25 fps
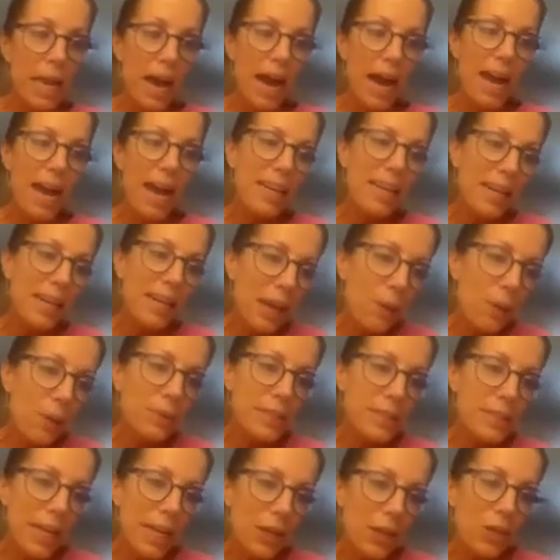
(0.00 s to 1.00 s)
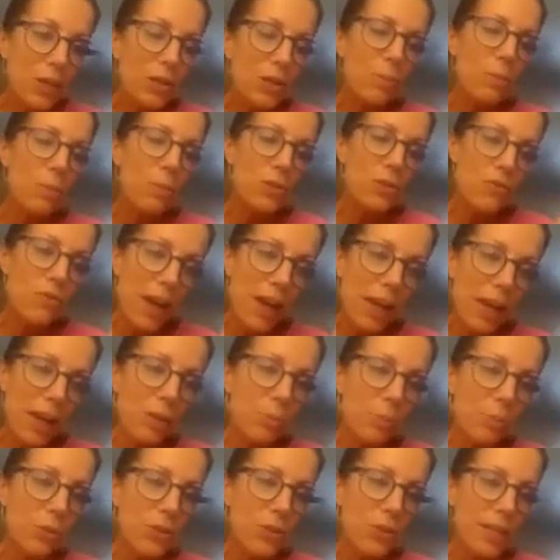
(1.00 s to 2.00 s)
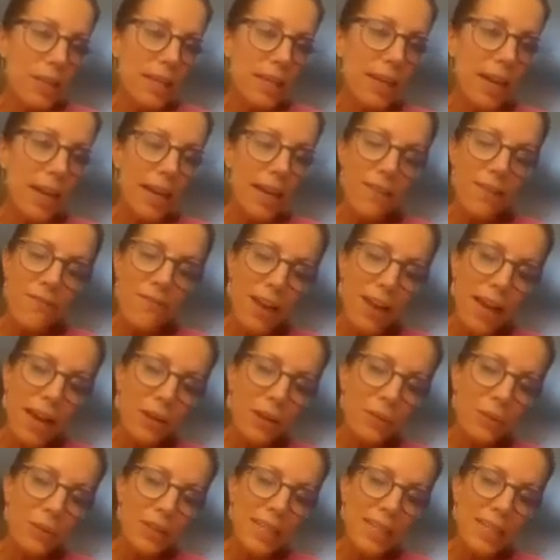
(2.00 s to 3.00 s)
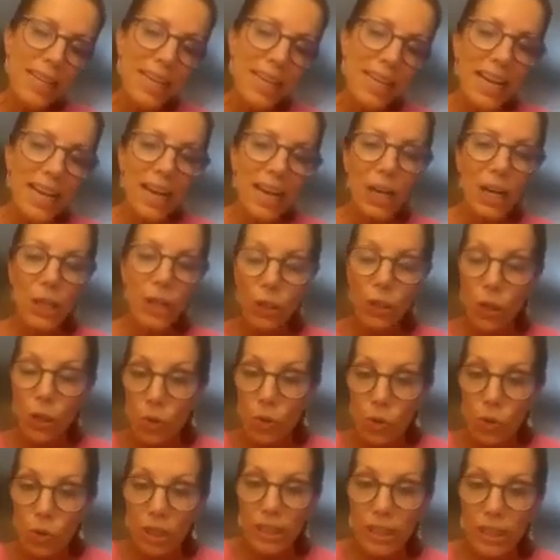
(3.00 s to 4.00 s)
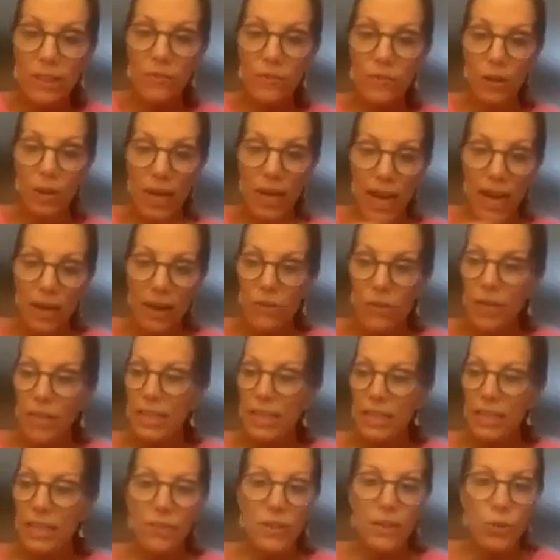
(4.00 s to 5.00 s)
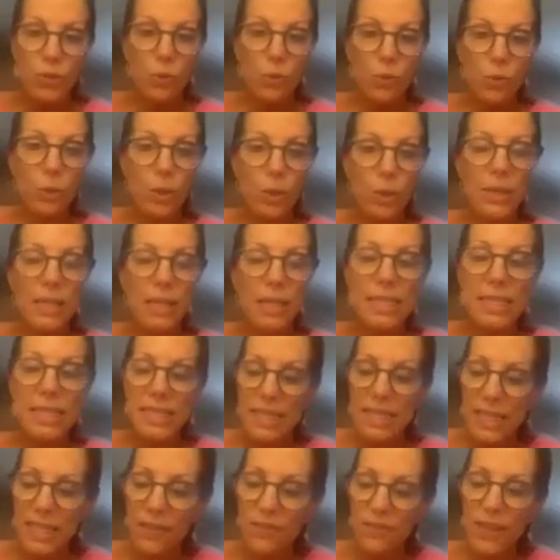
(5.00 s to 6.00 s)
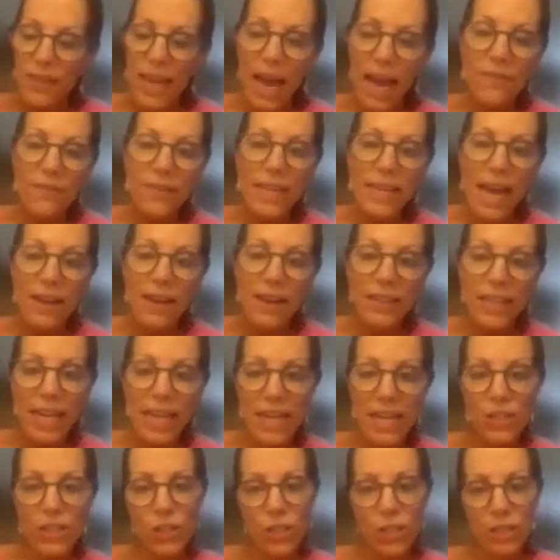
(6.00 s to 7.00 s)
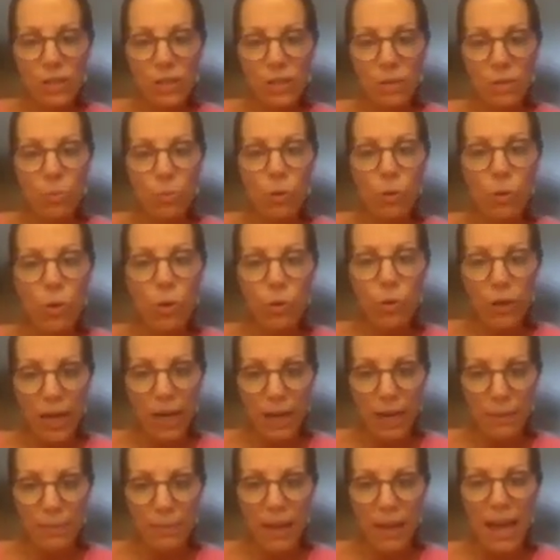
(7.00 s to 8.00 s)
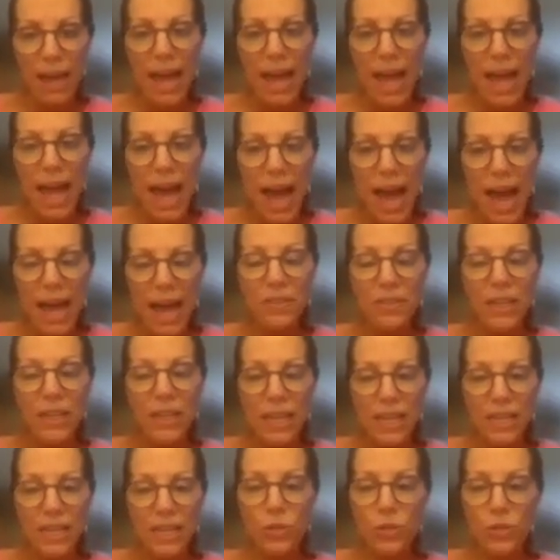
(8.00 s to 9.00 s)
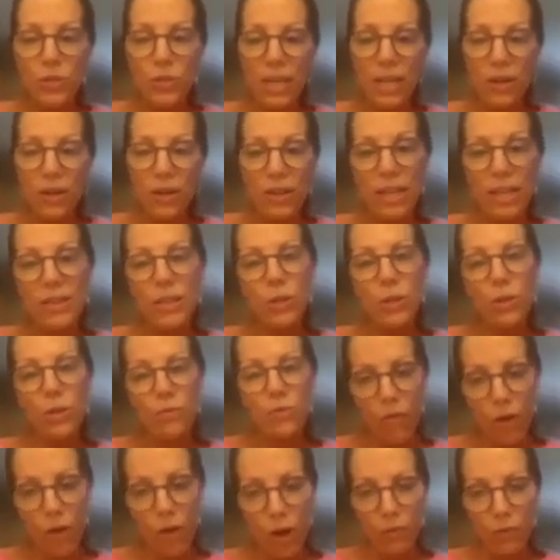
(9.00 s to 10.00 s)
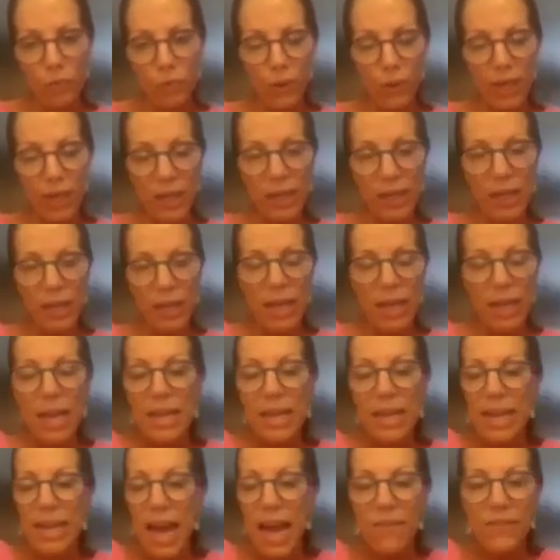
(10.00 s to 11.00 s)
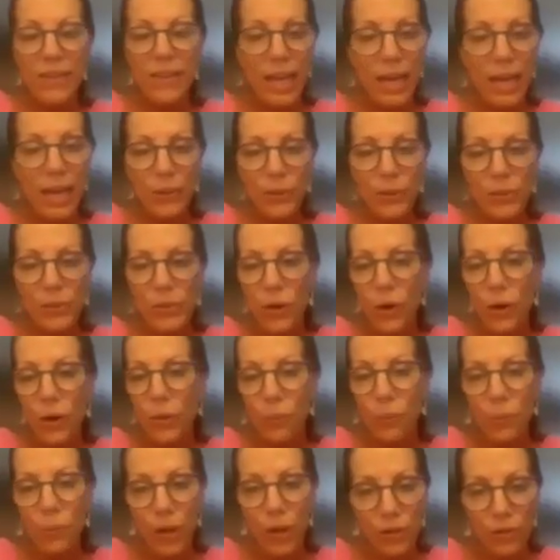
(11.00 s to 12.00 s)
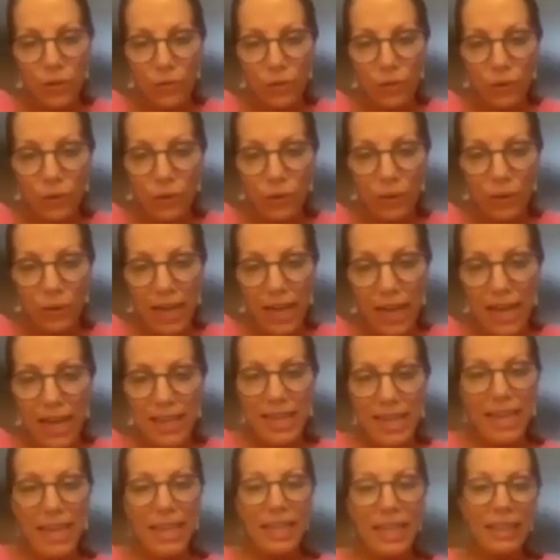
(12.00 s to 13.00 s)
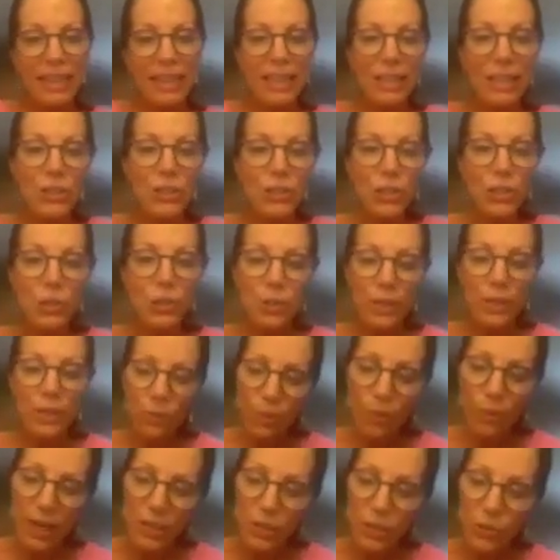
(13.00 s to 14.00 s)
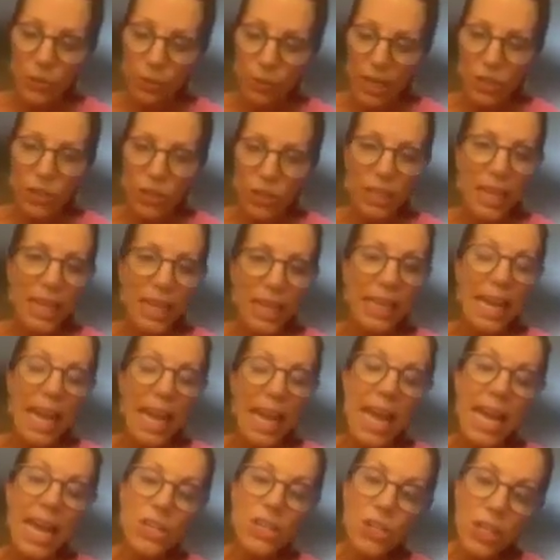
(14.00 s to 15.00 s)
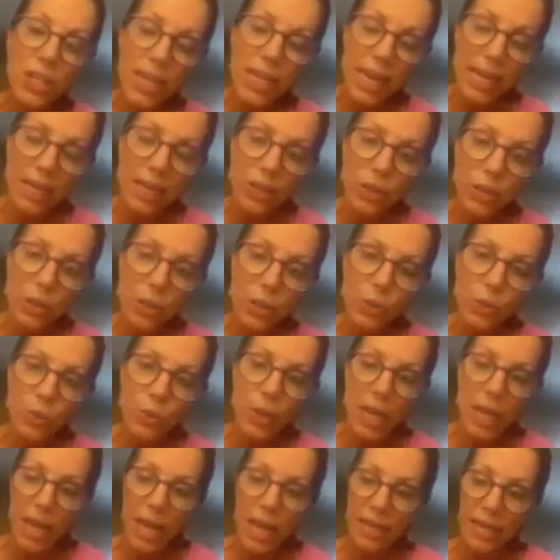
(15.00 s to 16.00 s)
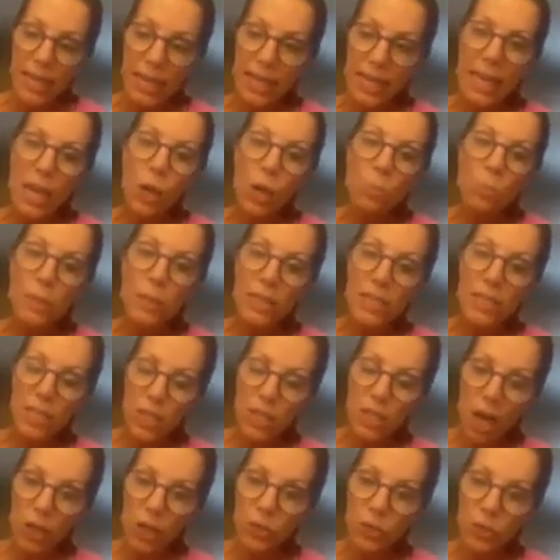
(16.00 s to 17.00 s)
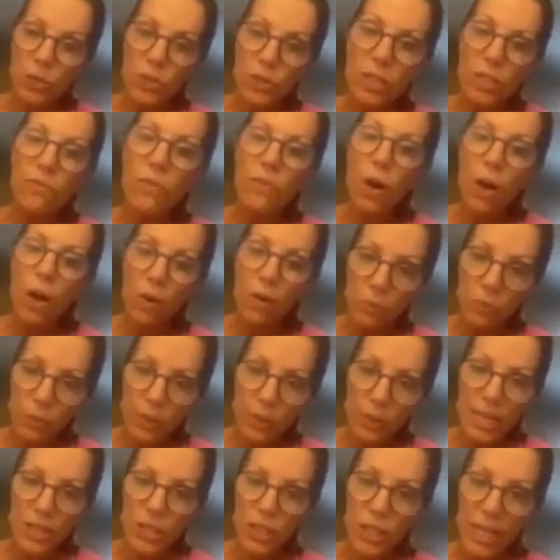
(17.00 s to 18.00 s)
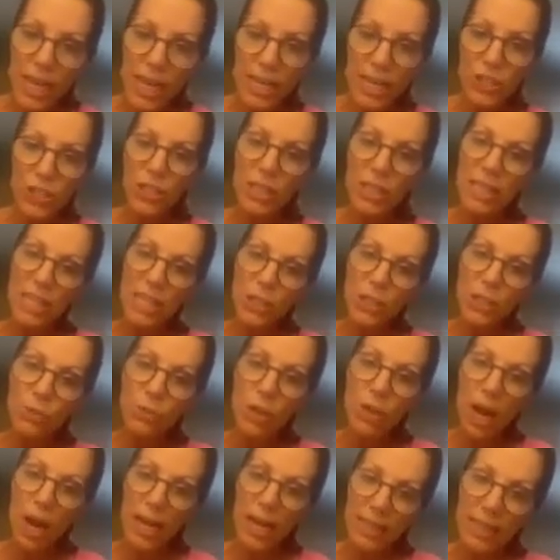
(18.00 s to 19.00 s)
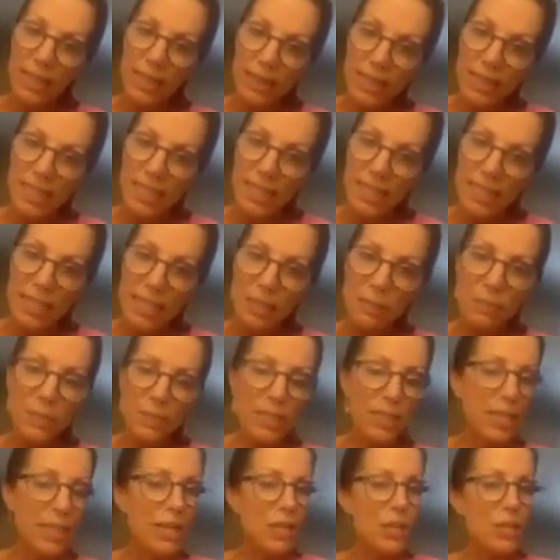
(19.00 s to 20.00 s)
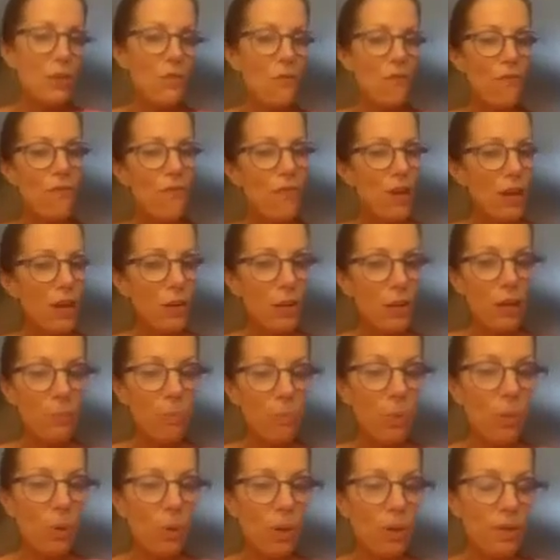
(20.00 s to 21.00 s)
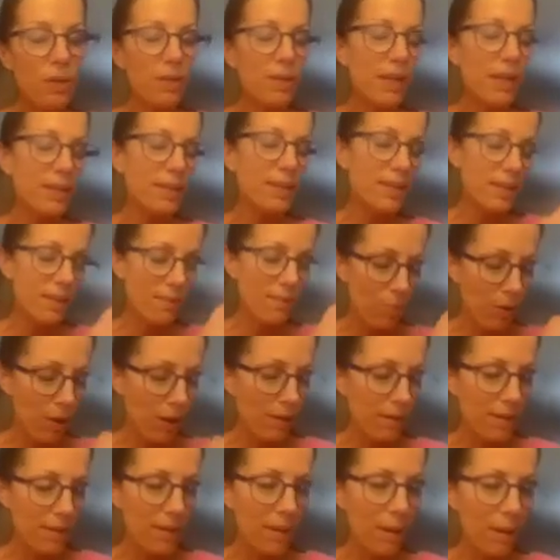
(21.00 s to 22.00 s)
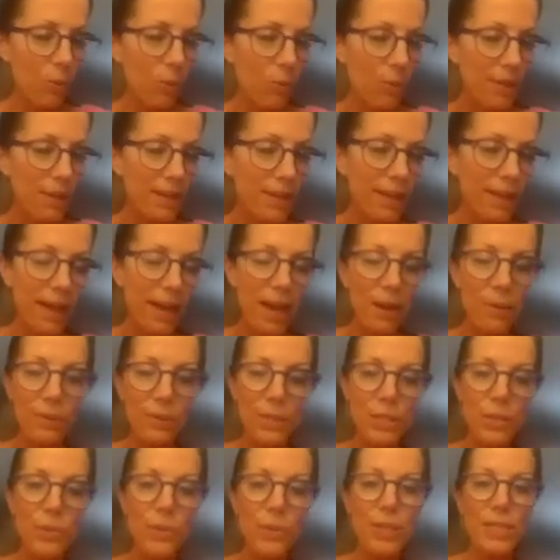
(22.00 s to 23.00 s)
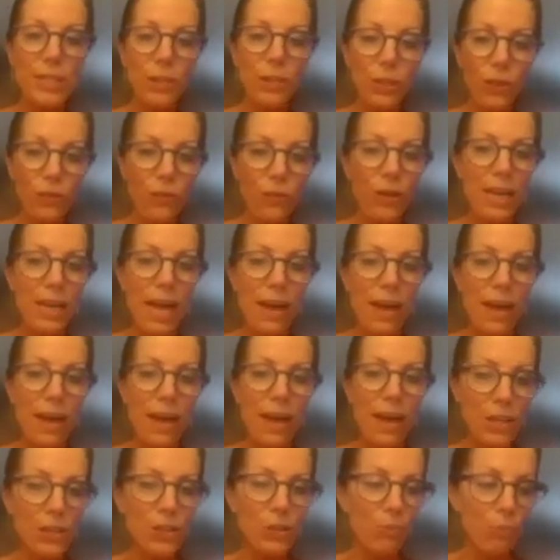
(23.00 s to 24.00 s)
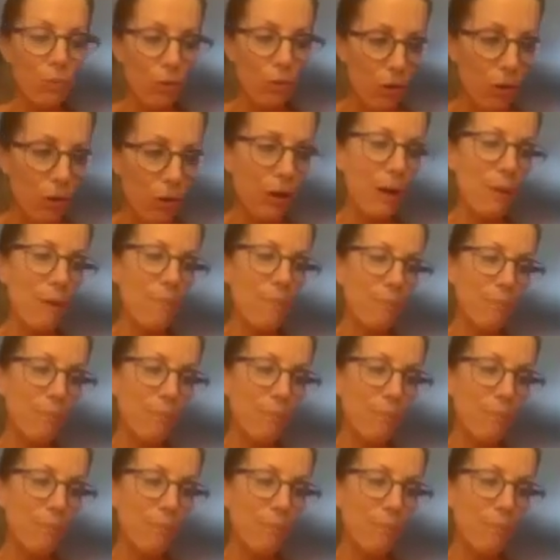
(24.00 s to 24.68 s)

I will tell you, the most valuable thing I have found locally for every individual woman is to see if they have a navigation program at the cancer center that they're involved with. Navigators are wonderful. They can lead you in the right direction. They can educate you. They can help get the doctors involved with education. They unite the teams. Very important. That's probably the number one thing I would do, is to look for a navigation program.